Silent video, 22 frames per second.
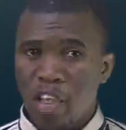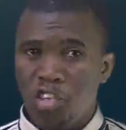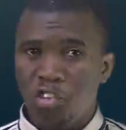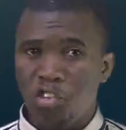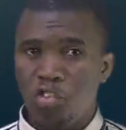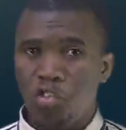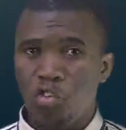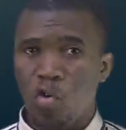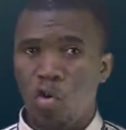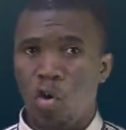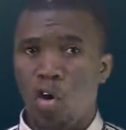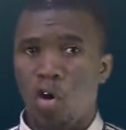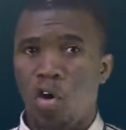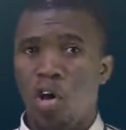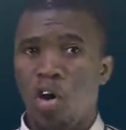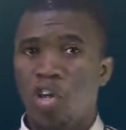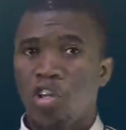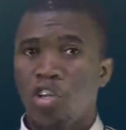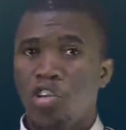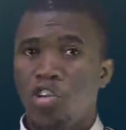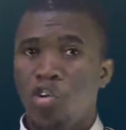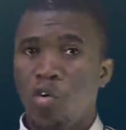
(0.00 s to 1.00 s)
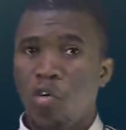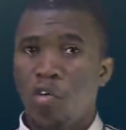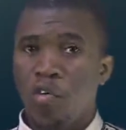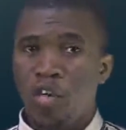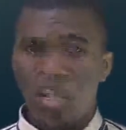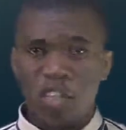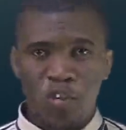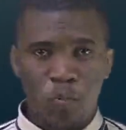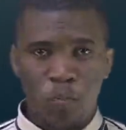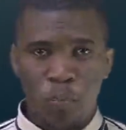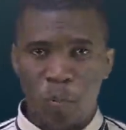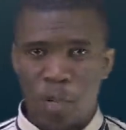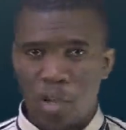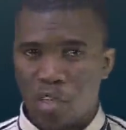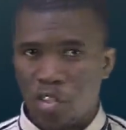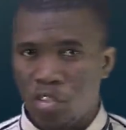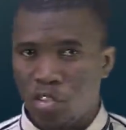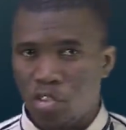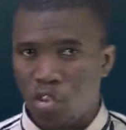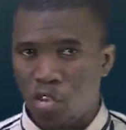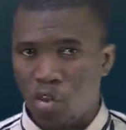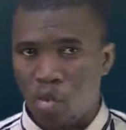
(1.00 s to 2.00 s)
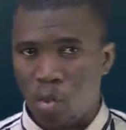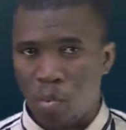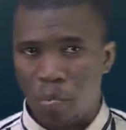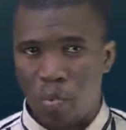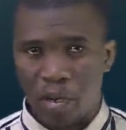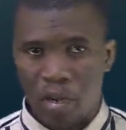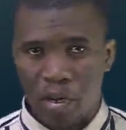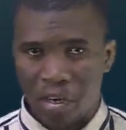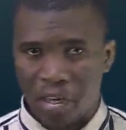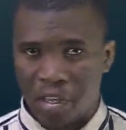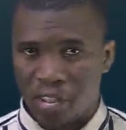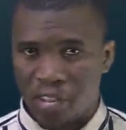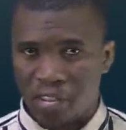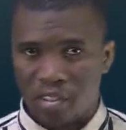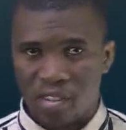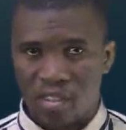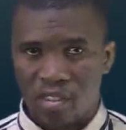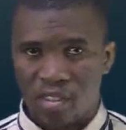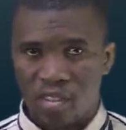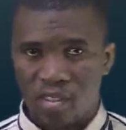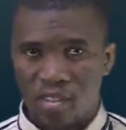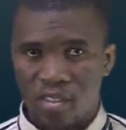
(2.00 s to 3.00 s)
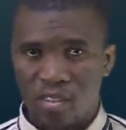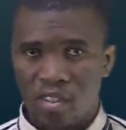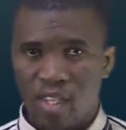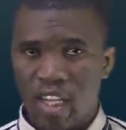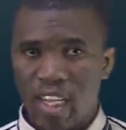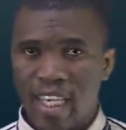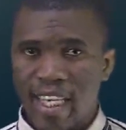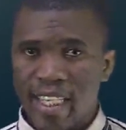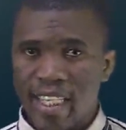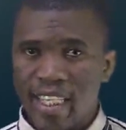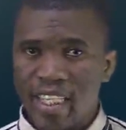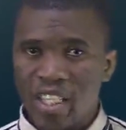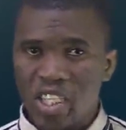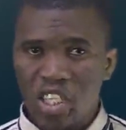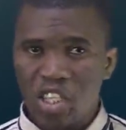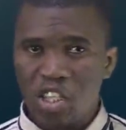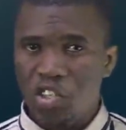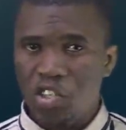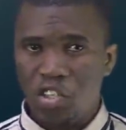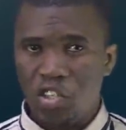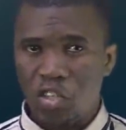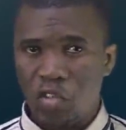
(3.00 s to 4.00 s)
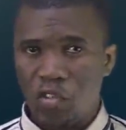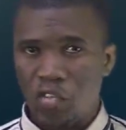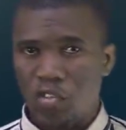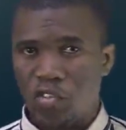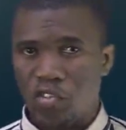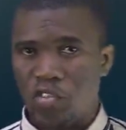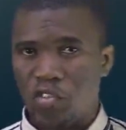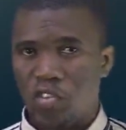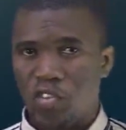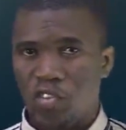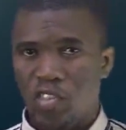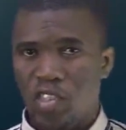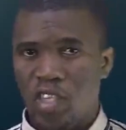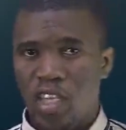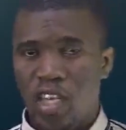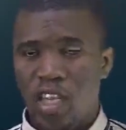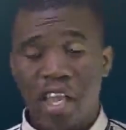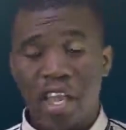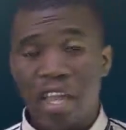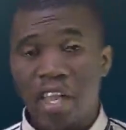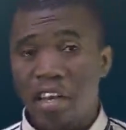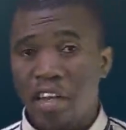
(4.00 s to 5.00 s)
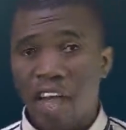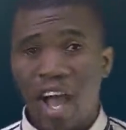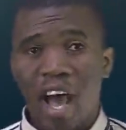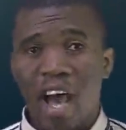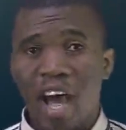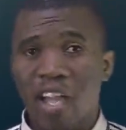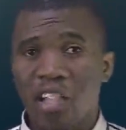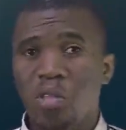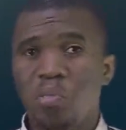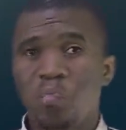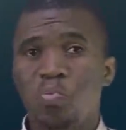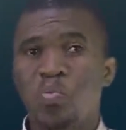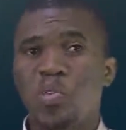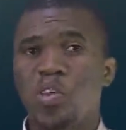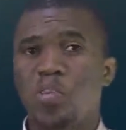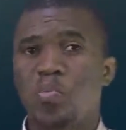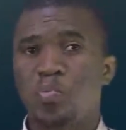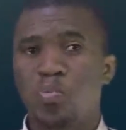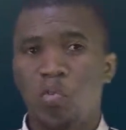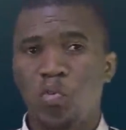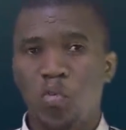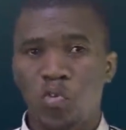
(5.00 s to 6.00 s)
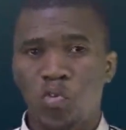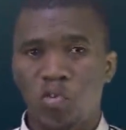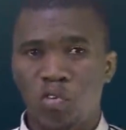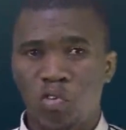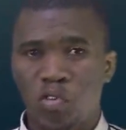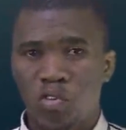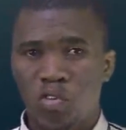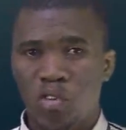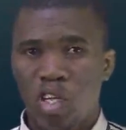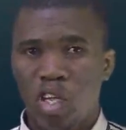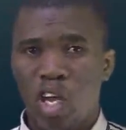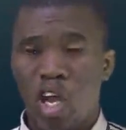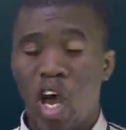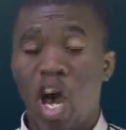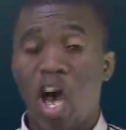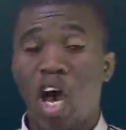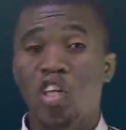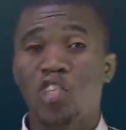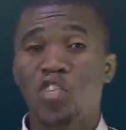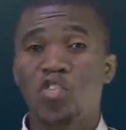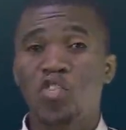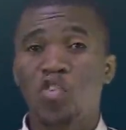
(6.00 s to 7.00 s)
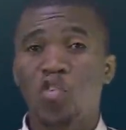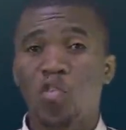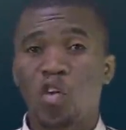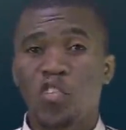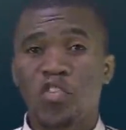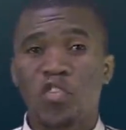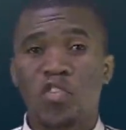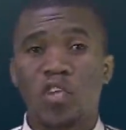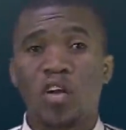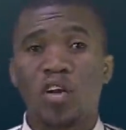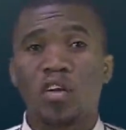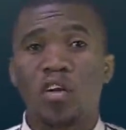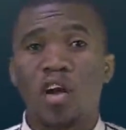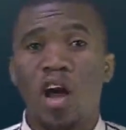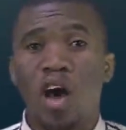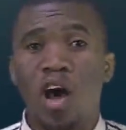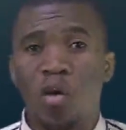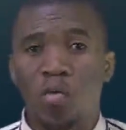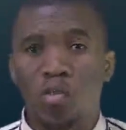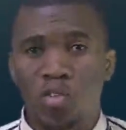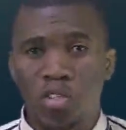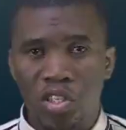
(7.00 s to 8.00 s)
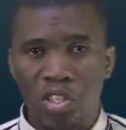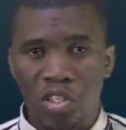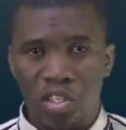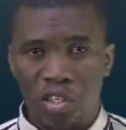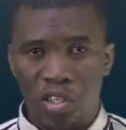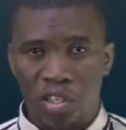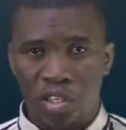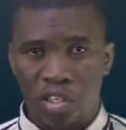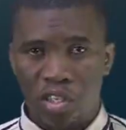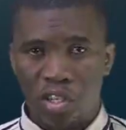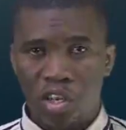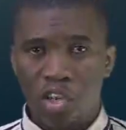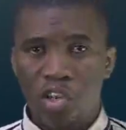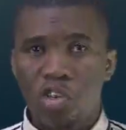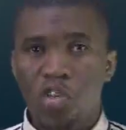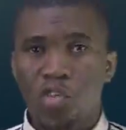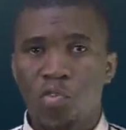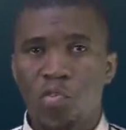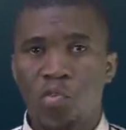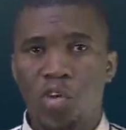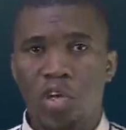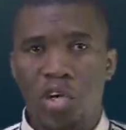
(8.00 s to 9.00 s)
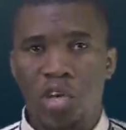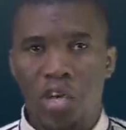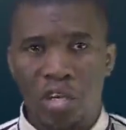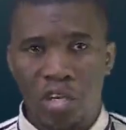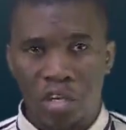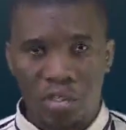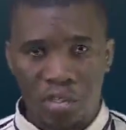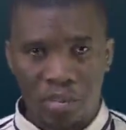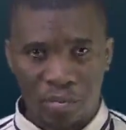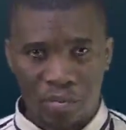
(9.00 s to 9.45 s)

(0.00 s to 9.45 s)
sure you respect your parents, teachers, and other peoples at your surrounding you are.